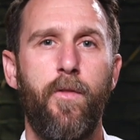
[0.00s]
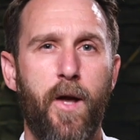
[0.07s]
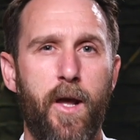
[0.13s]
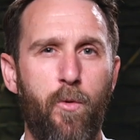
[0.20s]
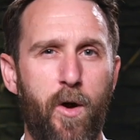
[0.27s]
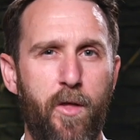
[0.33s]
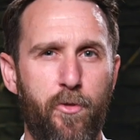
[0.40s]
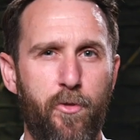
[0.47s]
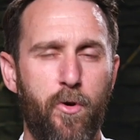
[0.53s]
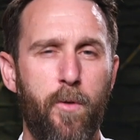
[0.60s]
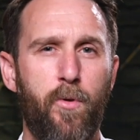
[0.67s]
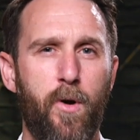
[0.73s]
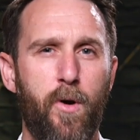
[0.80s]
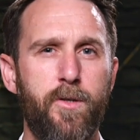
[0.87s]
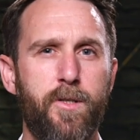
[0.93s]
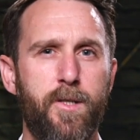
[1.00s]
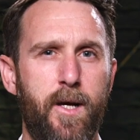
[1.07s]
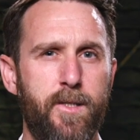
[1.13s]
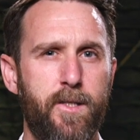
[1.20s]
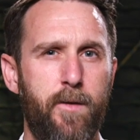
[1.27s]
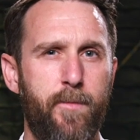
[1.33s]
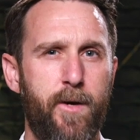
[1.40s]
They went through a
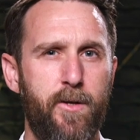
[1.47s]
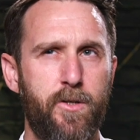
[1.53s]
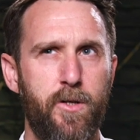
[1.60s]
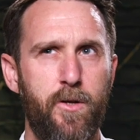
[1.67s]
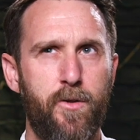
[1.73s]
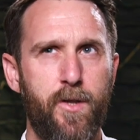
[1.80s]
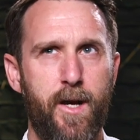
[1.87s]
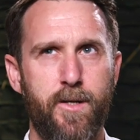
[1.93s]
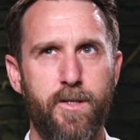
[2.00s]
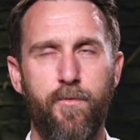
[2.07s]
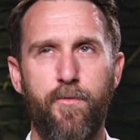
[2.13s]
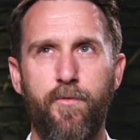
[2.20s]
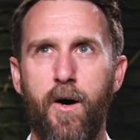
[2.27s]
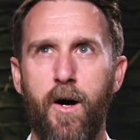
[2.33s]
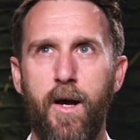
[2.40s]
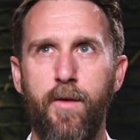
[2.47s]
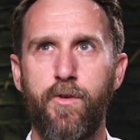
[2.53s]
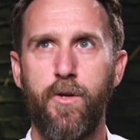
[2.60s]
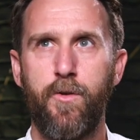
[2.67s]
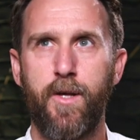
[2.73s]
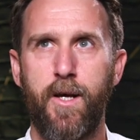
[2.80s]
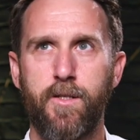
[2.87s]
process in about 2005,
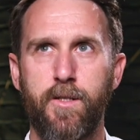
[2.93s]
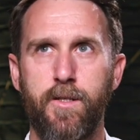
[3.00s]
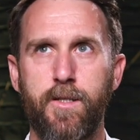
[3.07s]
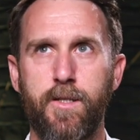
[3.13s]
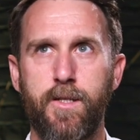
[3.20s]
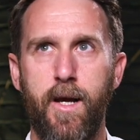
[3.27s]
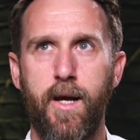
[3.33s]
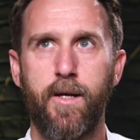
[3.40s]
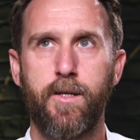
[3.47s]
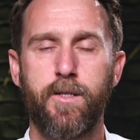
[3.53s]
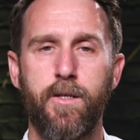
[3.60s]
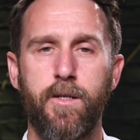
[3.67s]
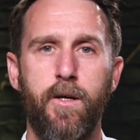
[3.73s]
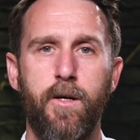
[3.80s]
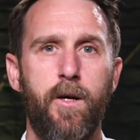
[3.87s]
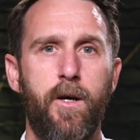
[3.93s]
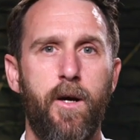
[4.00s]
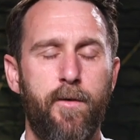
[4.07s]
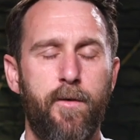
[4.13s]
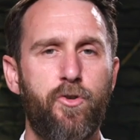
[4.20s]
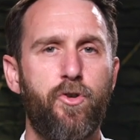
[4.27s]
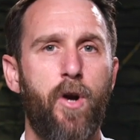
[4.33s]
2006
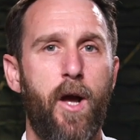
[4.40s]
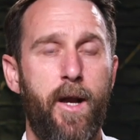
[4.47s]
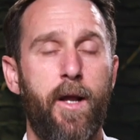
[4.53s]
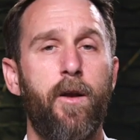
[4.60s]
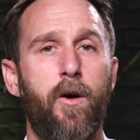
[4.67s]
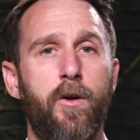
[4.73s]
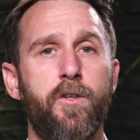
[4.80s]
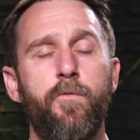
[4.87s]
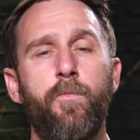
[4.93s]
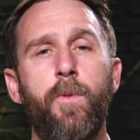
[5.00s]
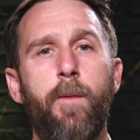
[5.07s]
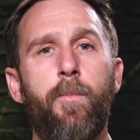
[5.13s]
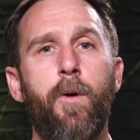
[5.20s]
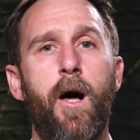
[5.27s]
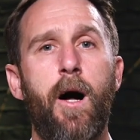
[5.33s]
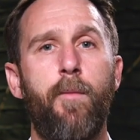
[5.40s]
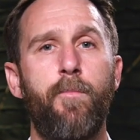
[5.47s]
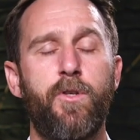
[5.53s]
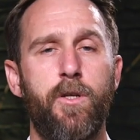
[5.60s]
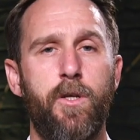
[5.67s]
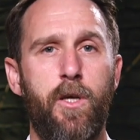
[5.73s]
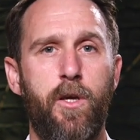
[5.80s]
of training lots of people
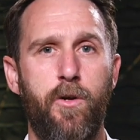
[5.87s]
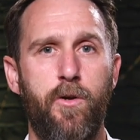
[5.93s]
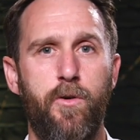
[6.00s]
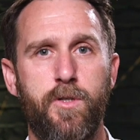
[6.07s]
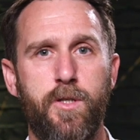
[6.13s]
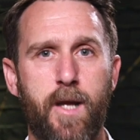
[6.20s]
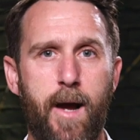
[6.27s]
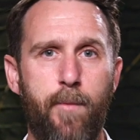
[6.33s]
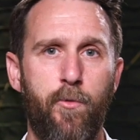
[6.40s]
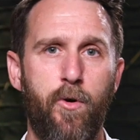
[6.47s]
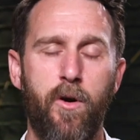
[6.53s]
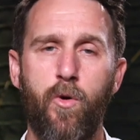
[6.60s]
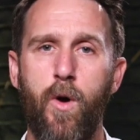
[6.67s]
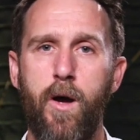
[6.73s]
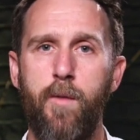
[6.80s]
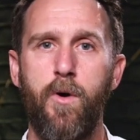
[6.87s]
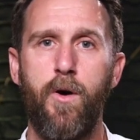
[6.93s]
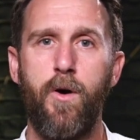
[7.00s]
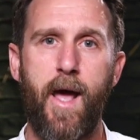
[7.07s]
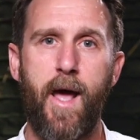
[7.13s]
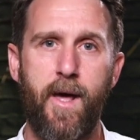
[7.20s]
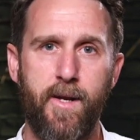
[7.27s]
up to use camera
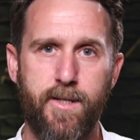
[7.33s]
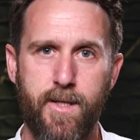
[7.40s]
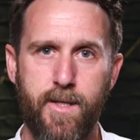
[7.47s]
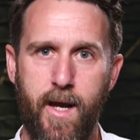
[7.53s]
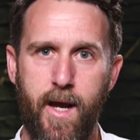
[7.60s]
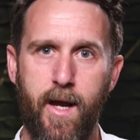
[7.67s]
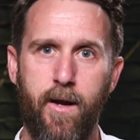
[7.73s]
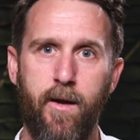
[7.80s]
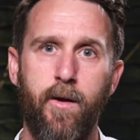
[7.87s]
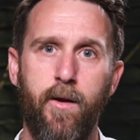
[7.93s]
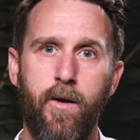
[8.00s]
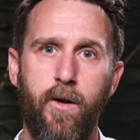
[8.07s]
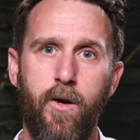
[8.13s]
equipment, editing,